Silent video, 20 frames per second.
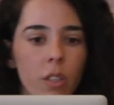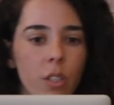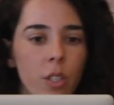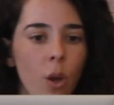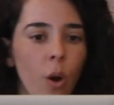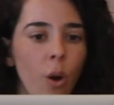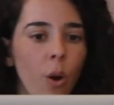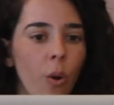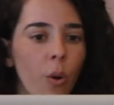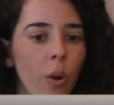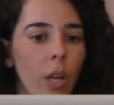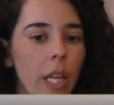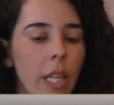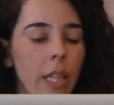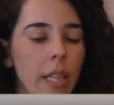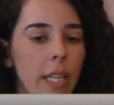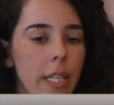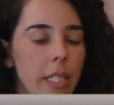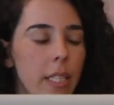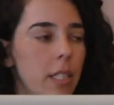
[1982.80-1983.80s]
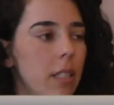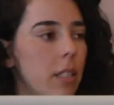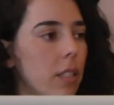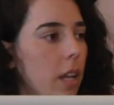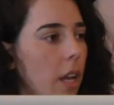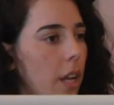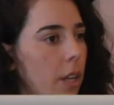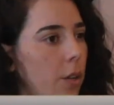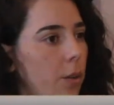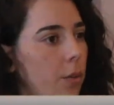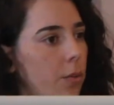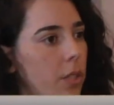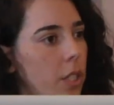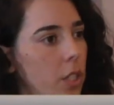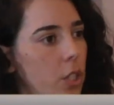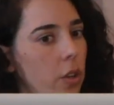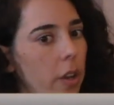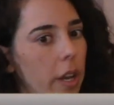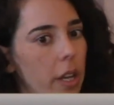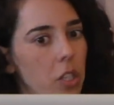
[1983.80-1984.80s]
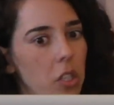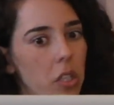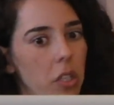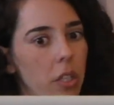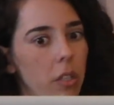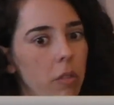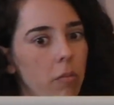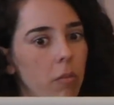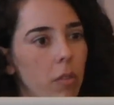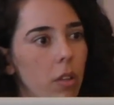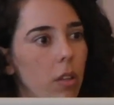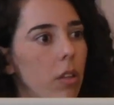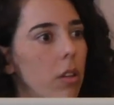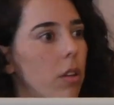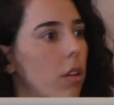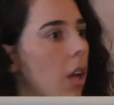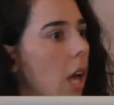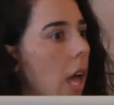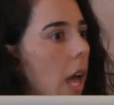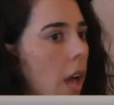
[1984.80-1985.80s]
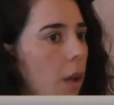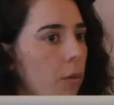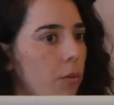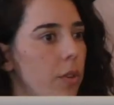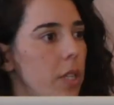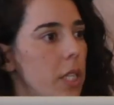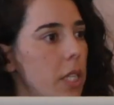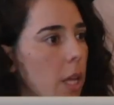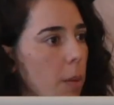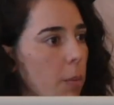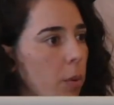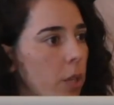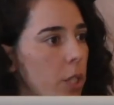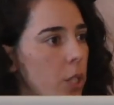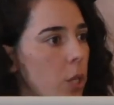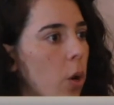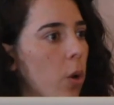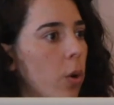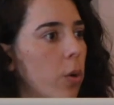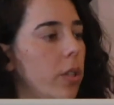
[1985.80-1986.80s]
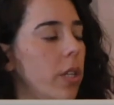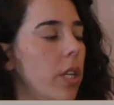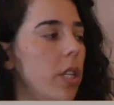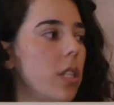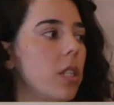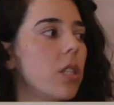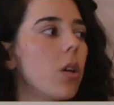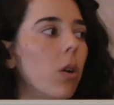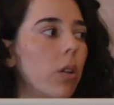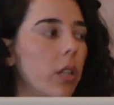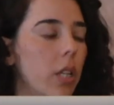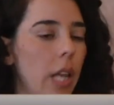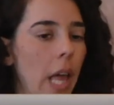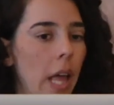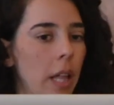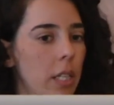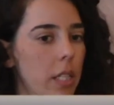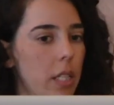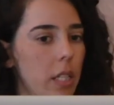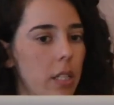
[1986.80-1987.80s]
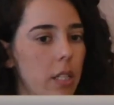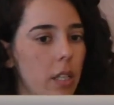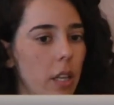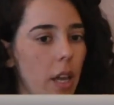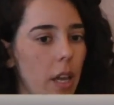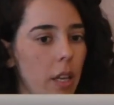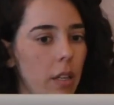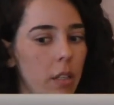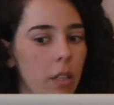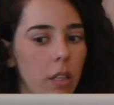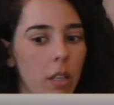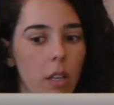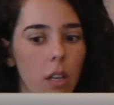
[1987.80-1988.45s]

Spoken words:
So in this kind of situation, every step on its own needs its own analysis again.